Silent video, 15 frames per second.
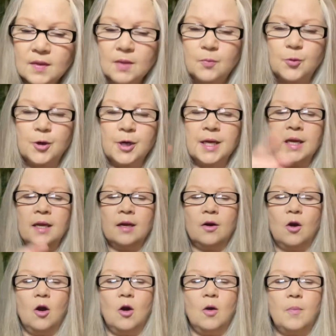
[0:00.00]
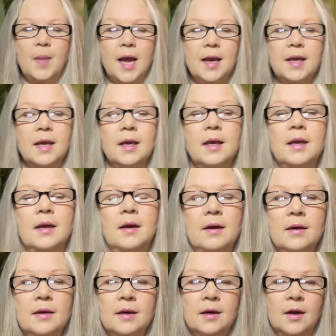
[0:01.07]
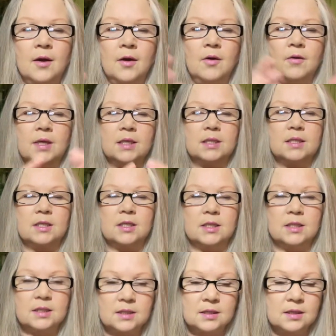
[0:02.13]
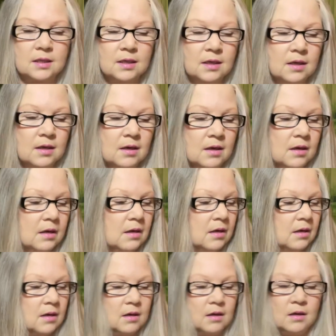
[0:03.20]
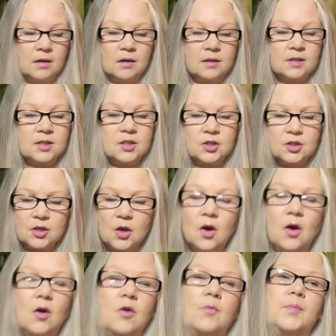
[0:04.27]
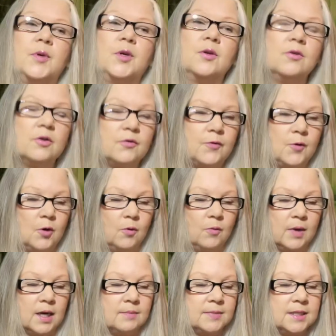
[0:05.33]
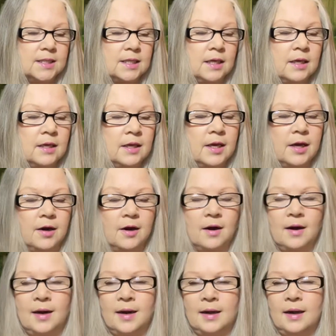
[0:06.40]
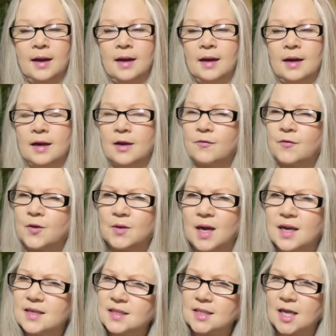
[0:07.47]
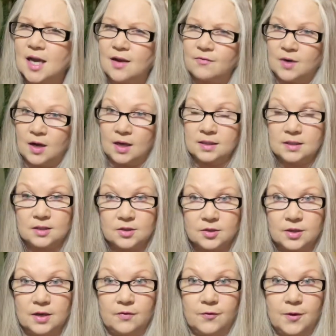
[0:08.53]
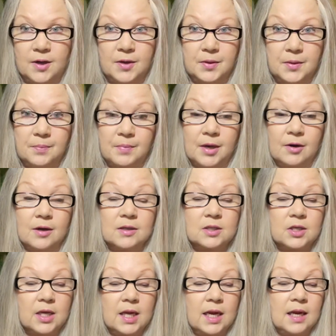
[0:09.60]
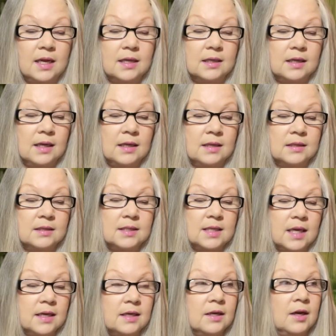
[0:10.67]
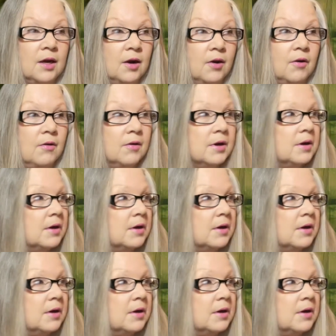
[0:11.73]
bringing it all back in. You know, it's just so beautiful what I'm seeing here. And if you guys have not stood in front of the mirror today and said, you know,